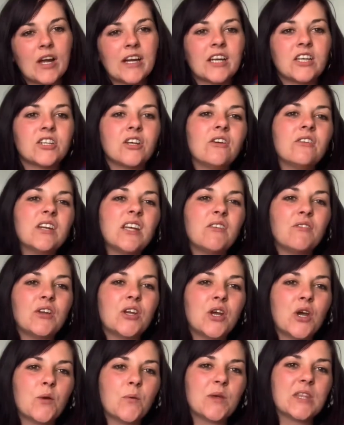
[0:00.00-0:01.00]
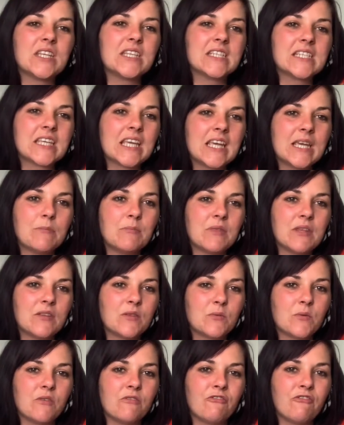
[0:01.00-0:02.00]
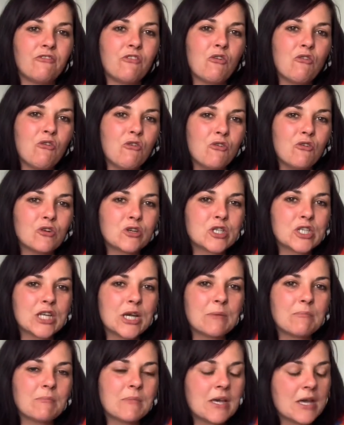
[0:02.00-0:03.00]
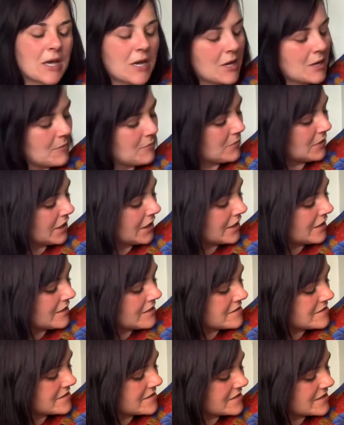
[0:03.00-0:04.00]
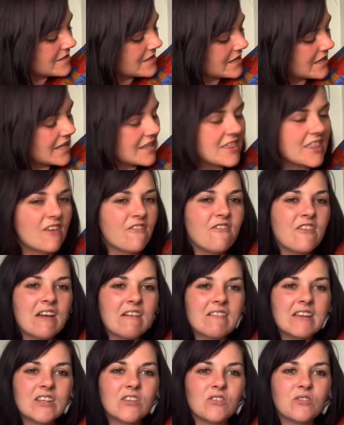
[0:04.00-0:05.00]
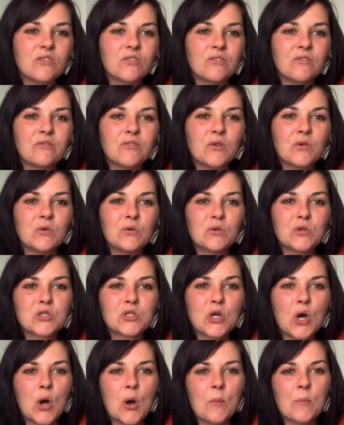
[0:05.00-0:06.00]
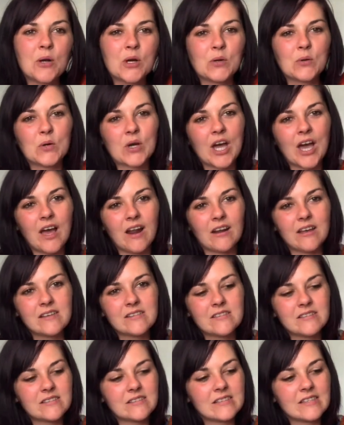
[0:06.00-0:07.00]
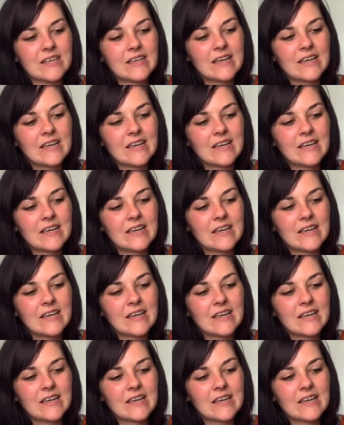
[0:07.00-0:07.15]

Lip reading: And I don't even know whether to keep this one for autumn, because they're very sort of autumnal colours.